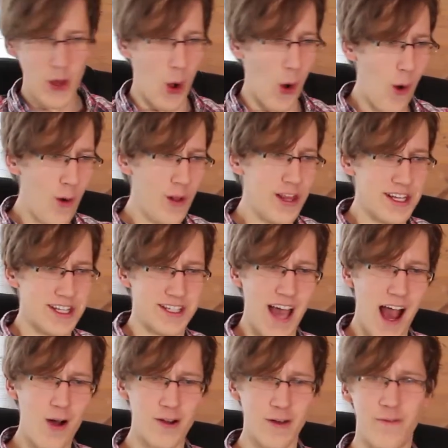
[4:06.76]
All the
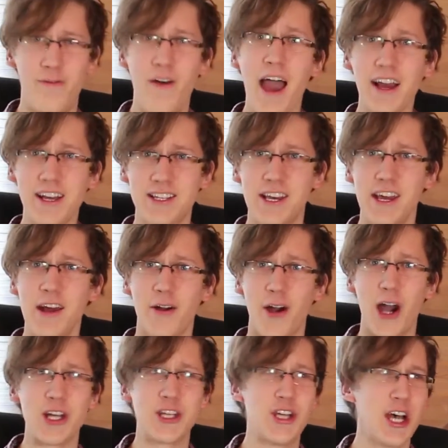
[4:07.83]
sound effects here
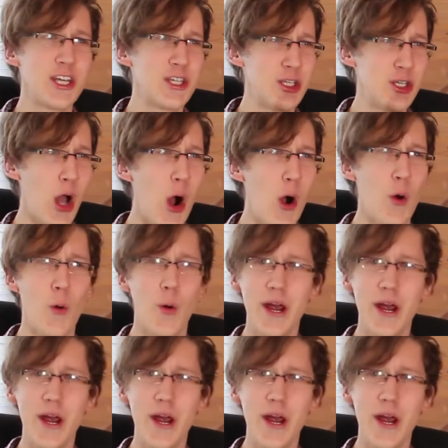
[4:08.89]
are just so